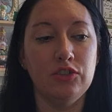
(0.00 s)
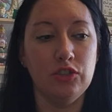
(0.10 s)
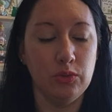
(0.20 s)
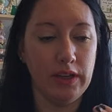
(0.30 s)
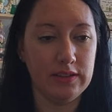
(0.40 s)

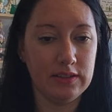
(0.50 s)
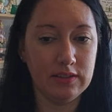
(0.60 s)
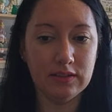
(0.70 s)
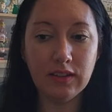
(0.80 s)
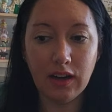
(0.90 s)
do it.
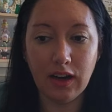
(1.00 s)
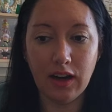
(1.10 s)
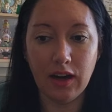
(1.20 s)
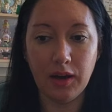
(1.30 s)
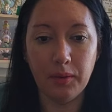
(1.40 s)

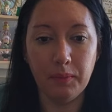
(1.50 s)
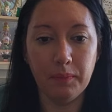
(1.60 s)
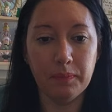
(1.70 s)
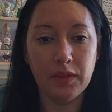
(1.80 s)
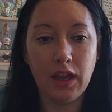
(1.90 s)

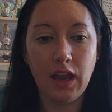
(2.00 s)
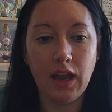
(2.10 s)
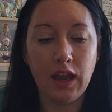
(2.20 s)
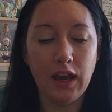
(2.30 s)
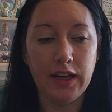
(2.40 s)
Um,
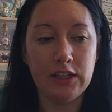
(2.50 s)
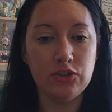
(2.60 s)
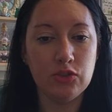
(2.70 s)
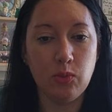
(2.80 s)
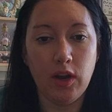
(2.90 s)
I
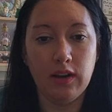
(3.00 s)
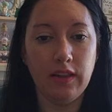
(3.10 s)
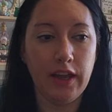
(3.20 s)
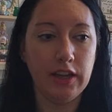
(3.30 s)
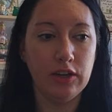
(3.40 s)
didn't just want to
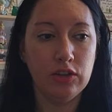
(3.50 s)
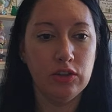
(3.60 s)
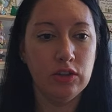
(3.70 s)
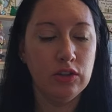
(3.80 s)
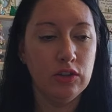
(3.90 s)
like
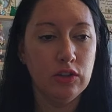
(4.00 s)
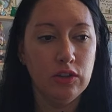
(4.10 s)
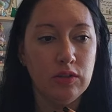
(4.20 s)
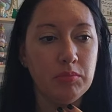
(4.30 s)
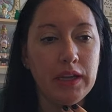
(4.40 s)

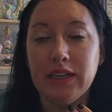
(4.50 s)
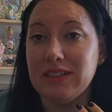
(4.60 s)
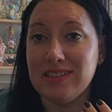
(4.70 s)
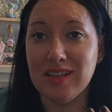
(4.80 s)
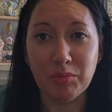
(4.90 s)
make it
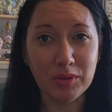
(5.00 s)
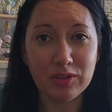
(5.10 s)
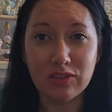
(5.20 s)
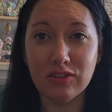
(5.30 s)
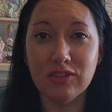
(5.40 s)
a
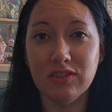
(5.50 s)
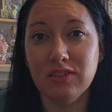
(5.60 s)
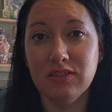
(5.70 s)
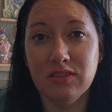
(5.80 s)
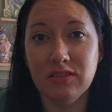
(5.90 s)
typical
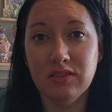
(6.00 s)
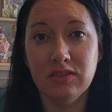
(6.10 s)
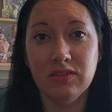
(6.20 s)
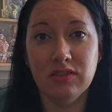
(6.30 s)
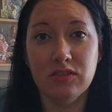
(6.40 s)

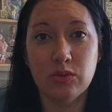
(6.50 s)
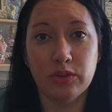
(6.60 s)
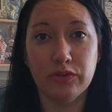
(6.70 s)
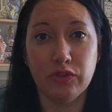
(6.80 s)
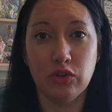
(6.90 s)

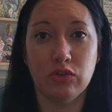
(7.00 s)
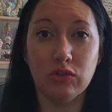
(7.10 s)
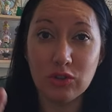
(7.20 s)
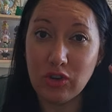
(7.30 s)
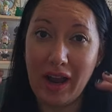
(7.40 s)
sort of
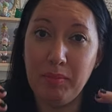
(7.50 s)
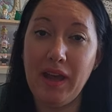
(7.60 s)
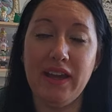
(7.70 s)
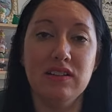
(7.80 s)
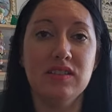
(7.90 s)
grab
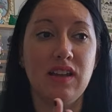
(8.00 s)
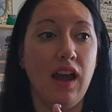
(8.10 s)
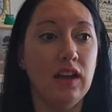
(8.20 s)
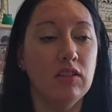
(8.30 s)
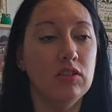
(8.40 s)
bag
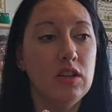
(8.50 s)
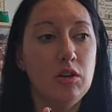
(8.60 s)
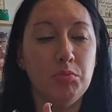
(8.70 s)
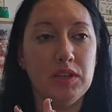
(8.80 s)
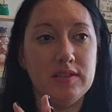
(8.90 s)
style
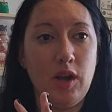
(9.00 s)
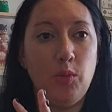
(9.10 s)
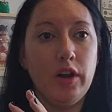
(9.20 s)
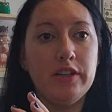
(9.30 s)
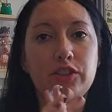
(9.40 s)
because I
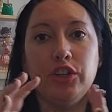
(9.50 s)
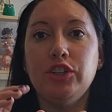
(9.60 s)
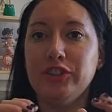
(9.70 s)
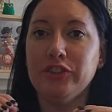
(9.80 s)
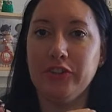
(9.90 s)
wanted to
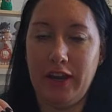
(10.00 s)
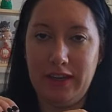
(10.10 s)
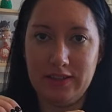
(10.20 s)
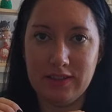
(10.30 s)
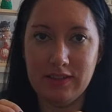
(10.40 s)

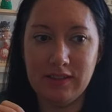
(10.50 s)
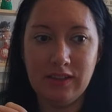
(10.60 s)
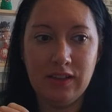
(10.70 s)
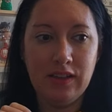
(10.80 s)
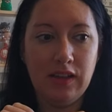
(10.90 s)
curate
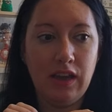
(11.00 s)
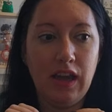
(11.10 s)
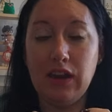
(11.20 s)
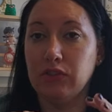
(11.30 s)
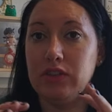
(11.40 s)

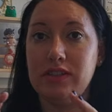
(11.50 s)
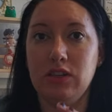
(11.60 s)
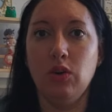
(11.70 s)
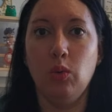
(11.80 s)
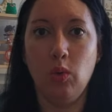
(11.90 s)
every
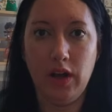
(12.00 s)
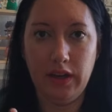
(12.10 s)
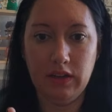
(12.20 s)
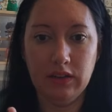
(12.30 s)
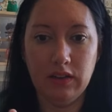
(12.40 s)
single
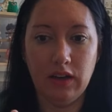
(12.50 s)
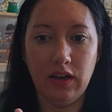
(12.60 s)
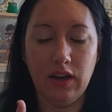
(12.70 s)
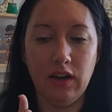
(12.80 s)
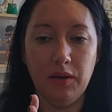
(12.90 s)
one.
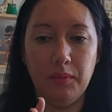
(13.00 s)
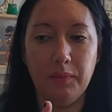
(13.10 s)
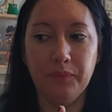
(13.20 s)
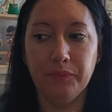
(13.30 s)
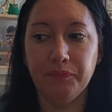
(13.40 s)

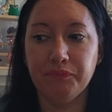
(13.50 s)
Um,